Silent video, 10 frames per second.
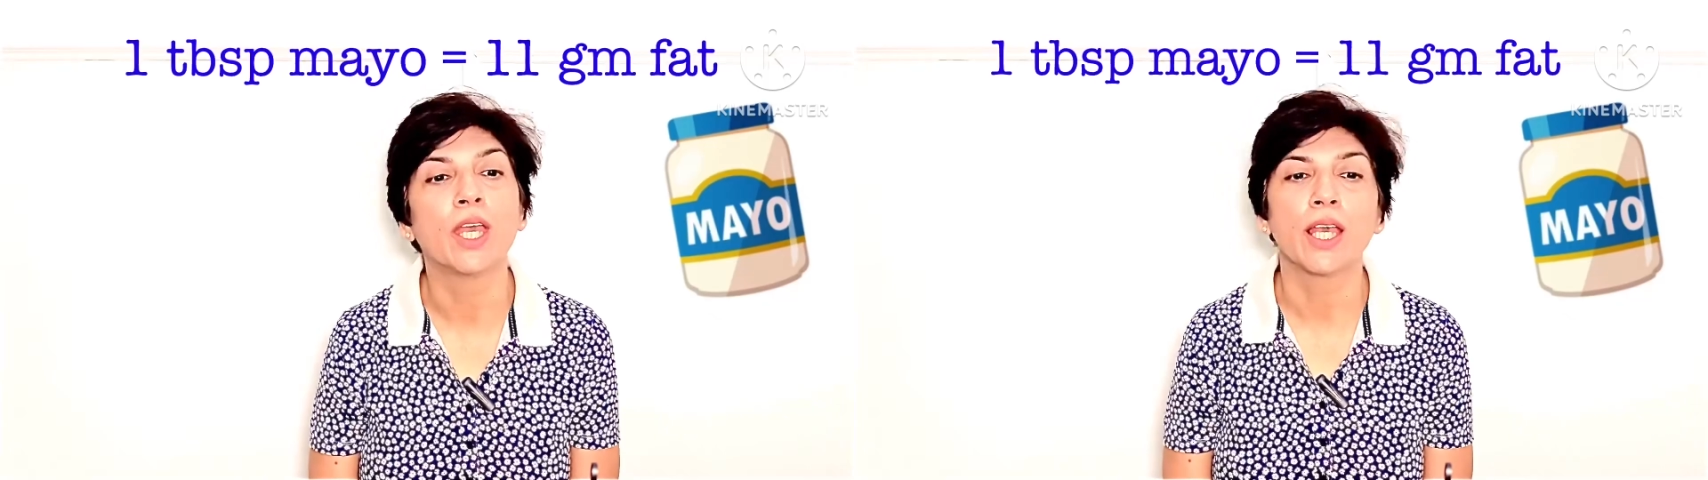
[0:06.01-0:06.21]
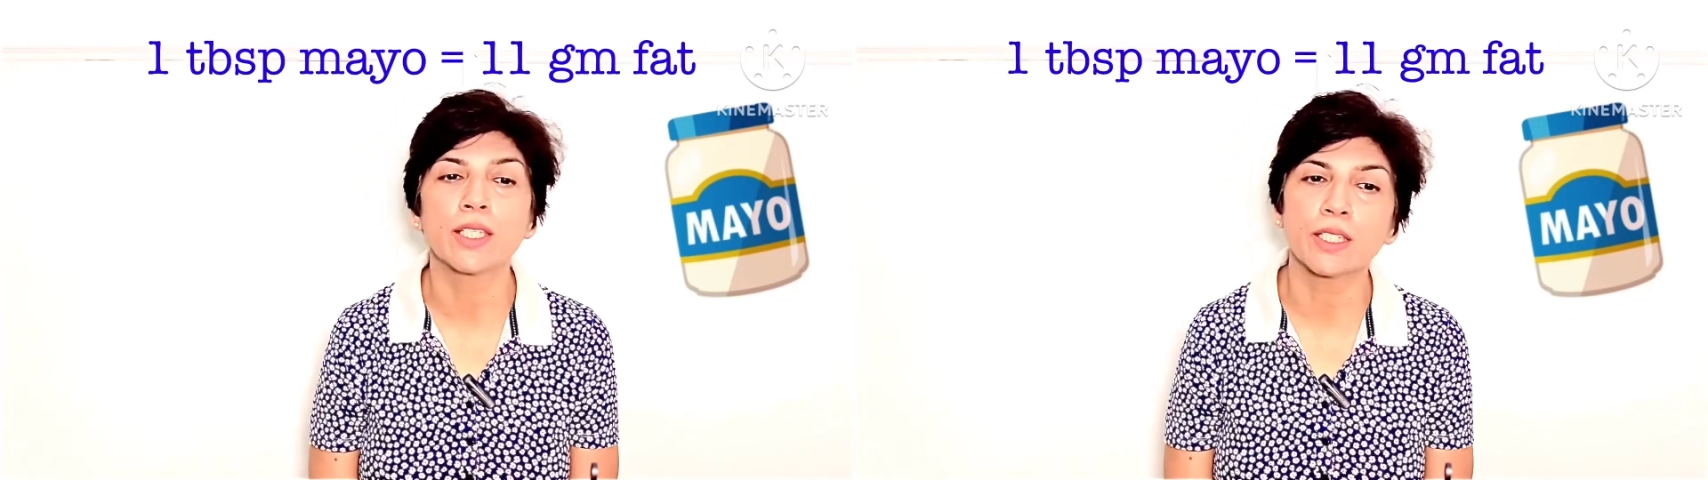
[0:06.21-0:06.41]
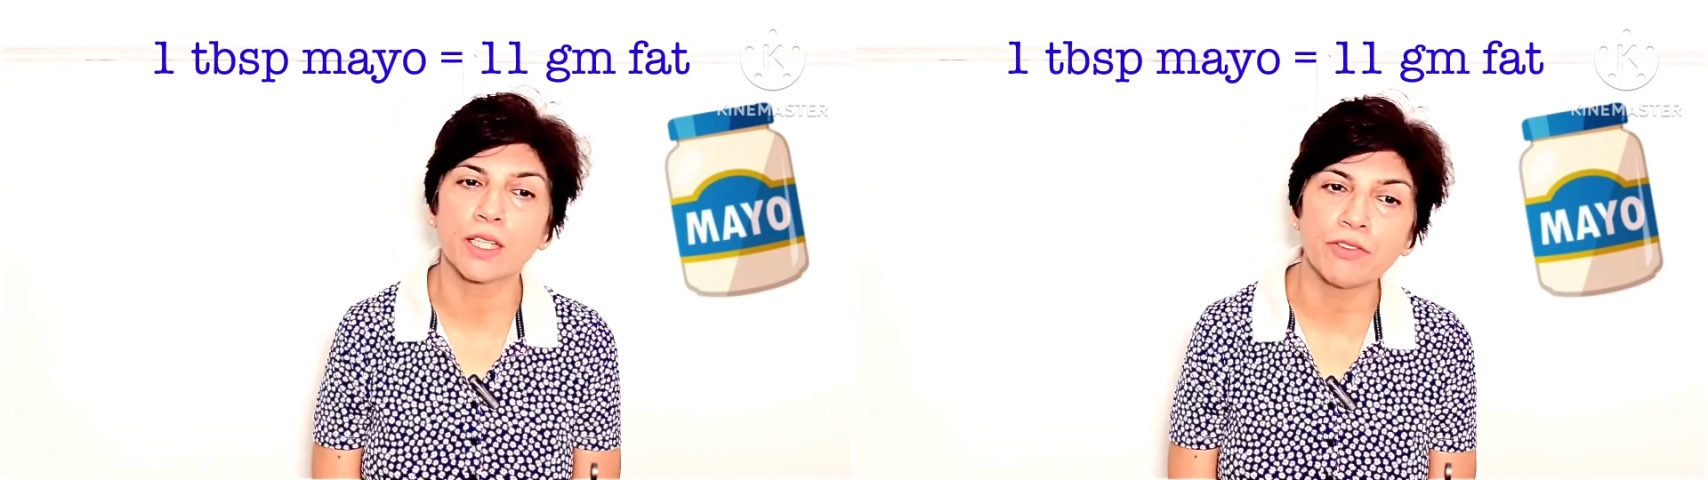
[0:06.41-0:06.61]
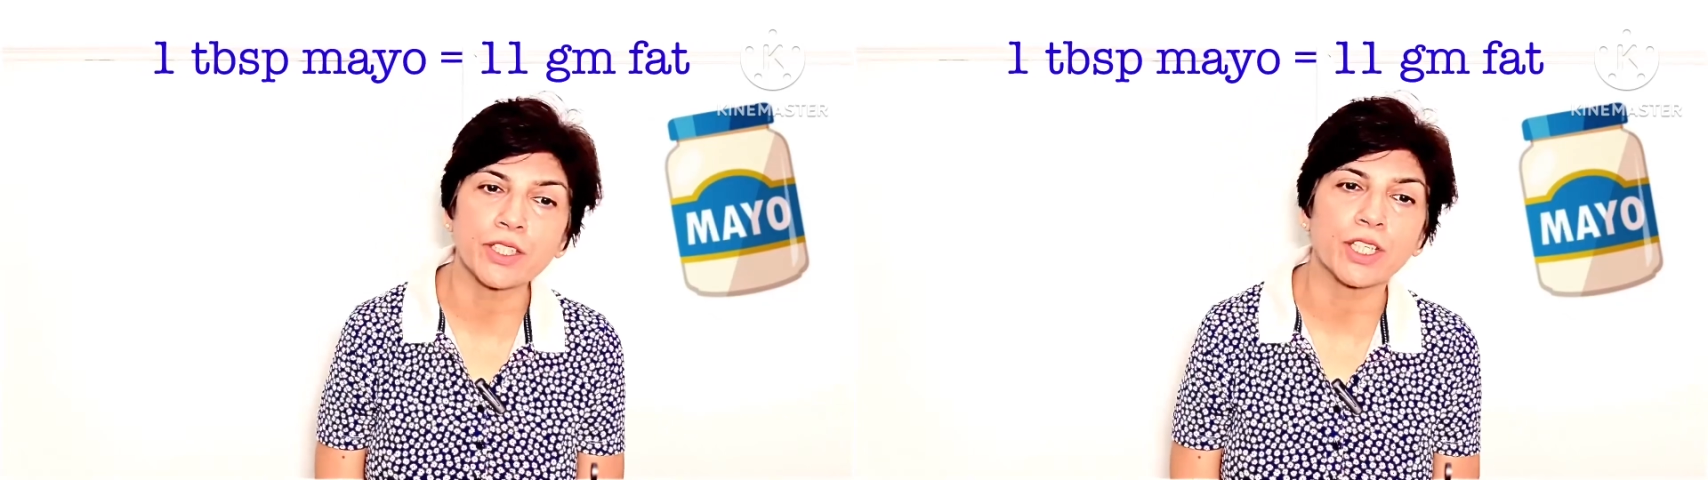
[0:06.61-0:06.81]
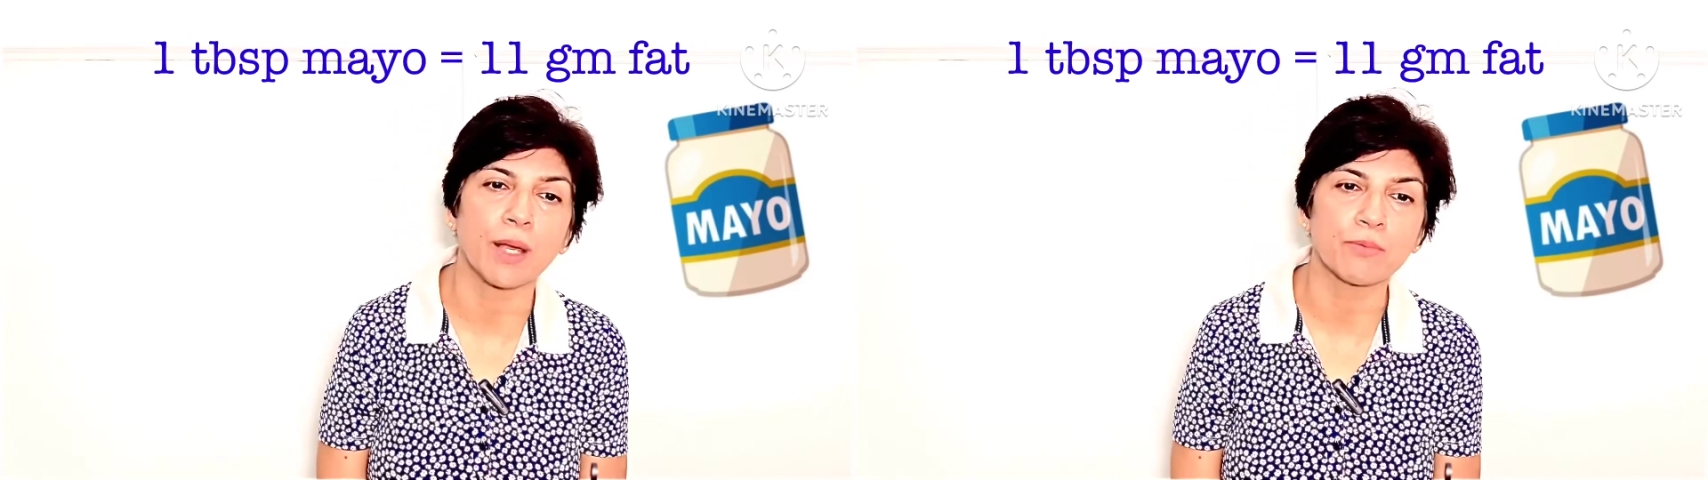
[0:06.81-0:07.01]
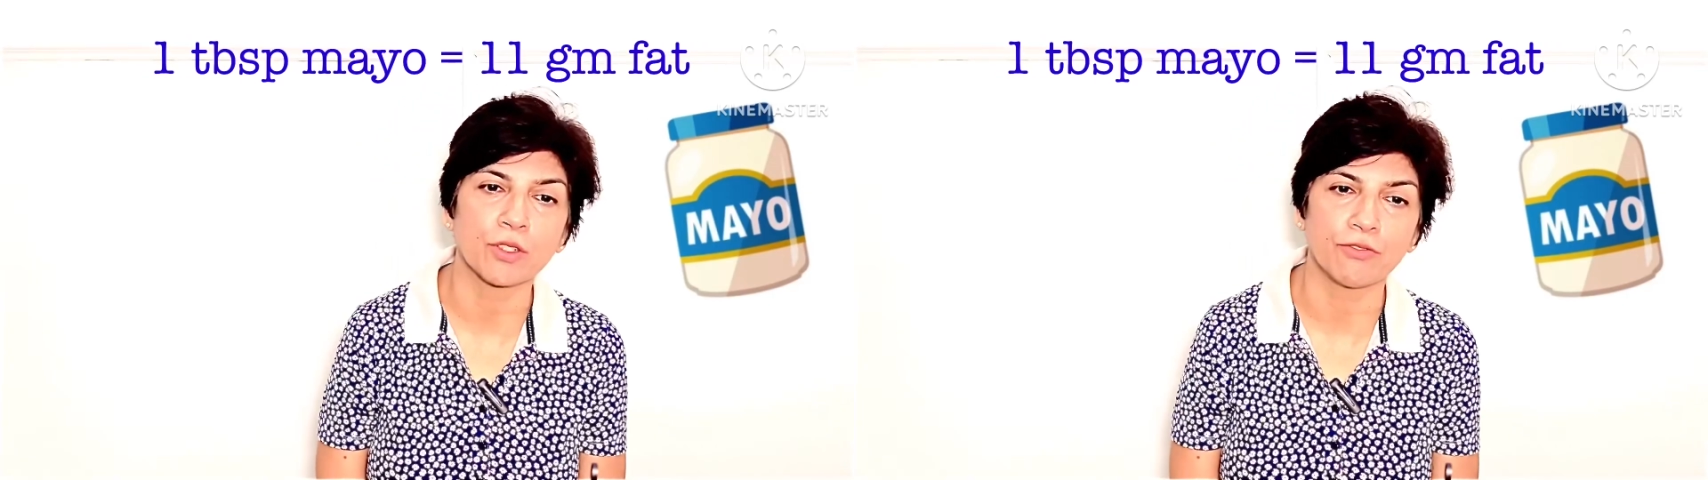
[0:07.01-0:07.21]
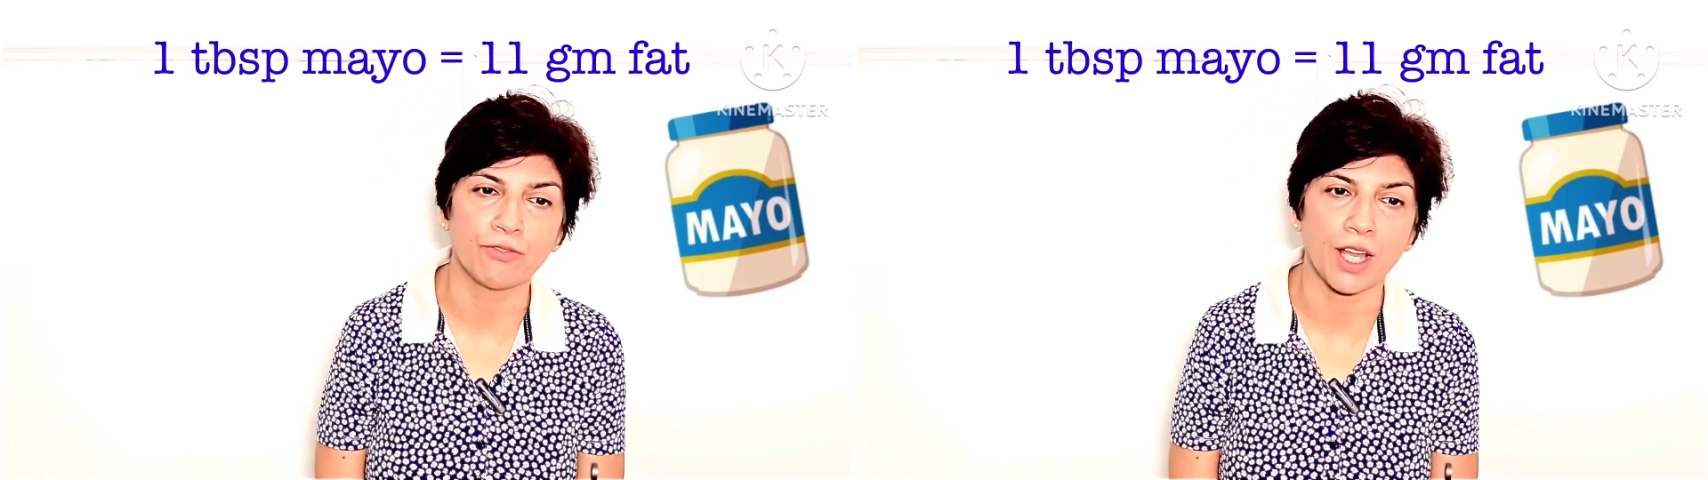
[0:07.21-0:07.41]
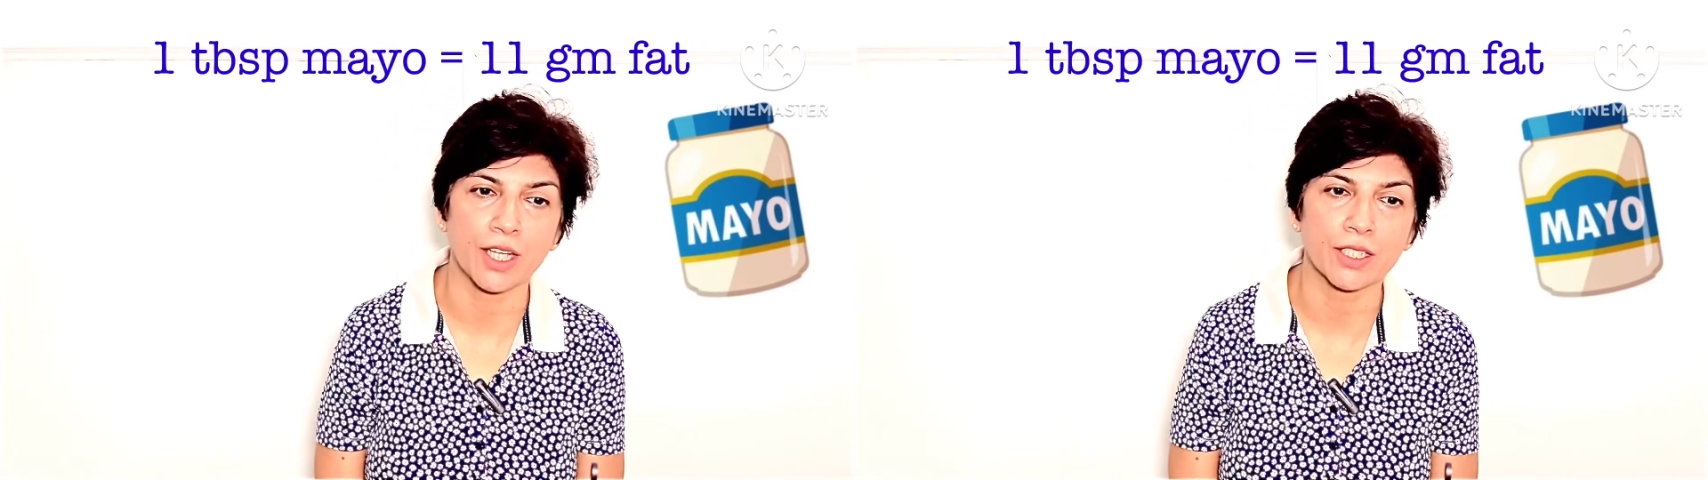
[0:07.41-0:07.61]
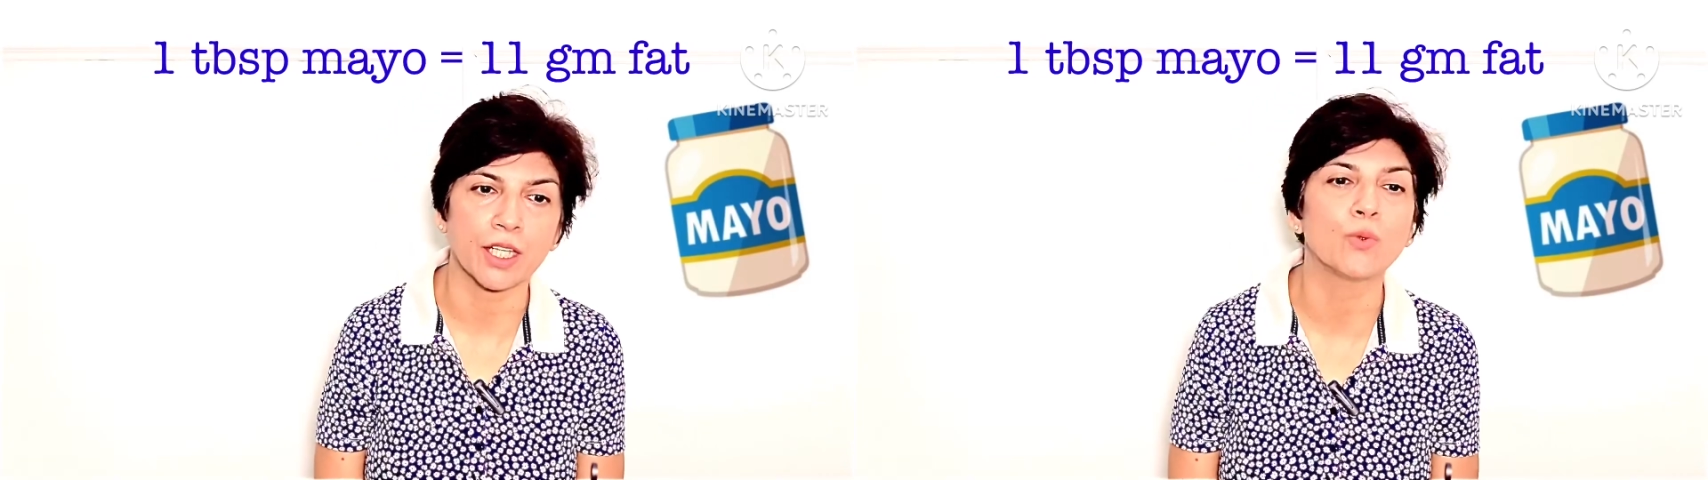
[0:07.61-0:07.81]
has 11 grams of fat,